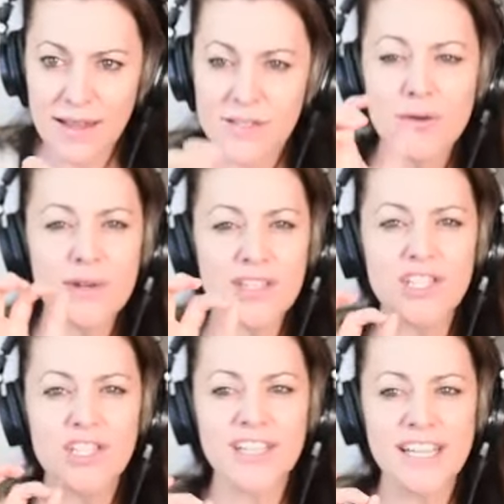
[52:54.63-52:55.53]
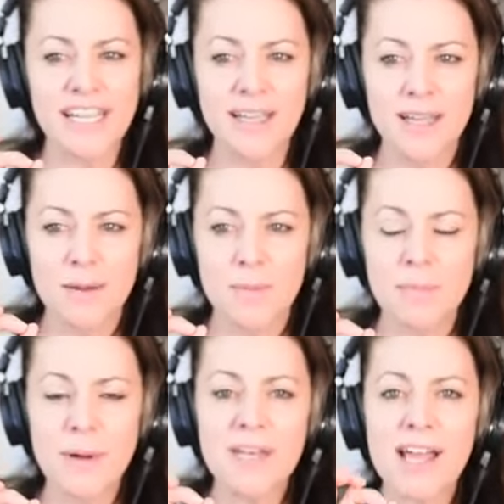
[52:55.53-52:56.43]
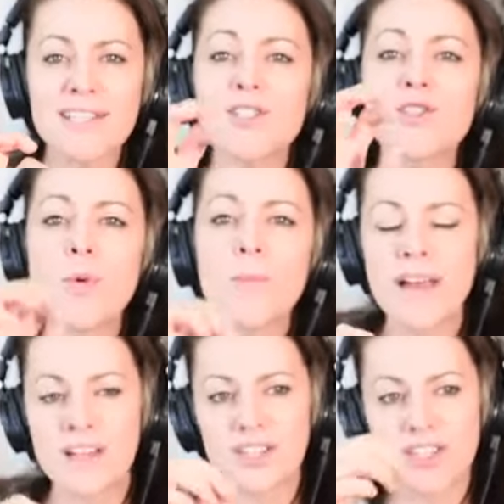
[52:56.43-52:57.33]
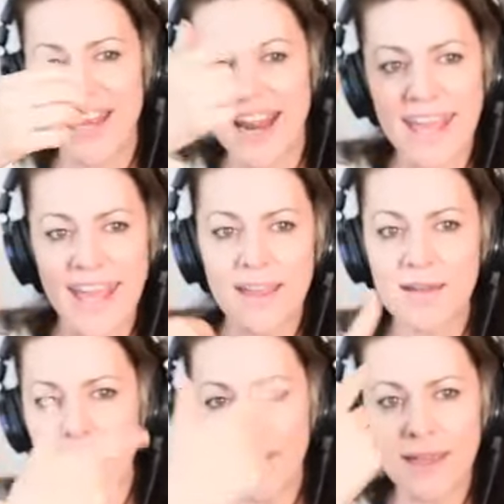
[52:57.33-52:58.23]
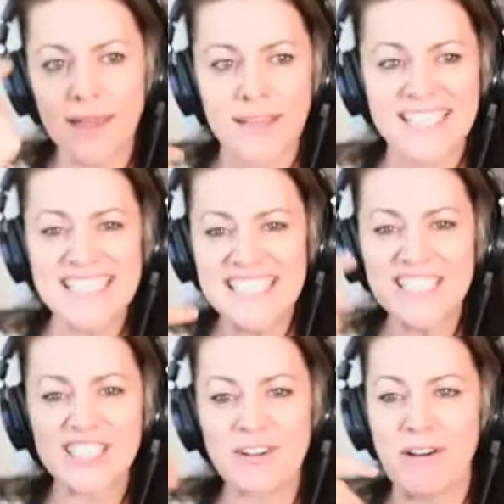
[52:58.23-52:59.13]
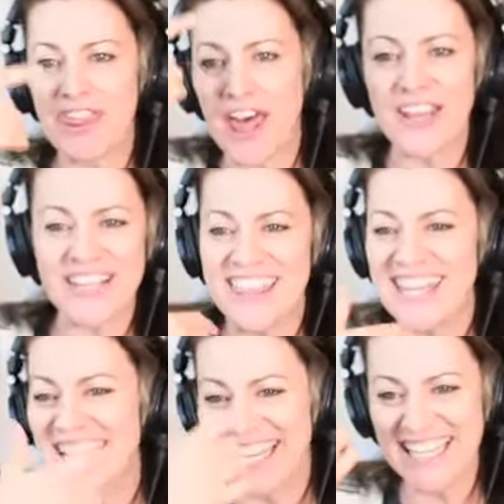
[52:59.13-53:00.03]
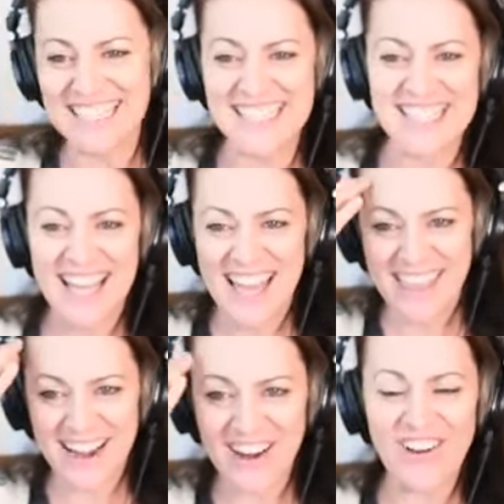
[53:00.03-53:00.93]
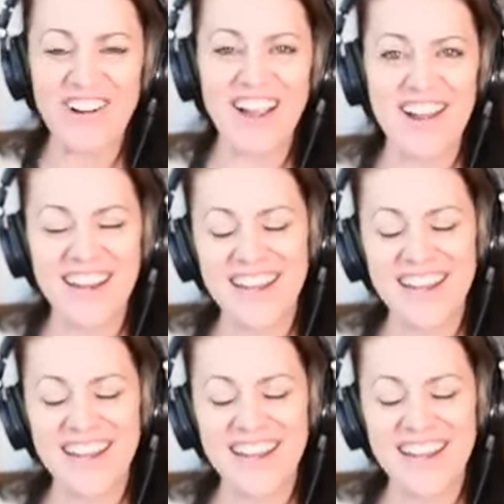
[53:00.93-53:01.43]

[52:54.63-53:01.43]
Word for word: to a degree but not so much that i can't be dealing with other things that are going on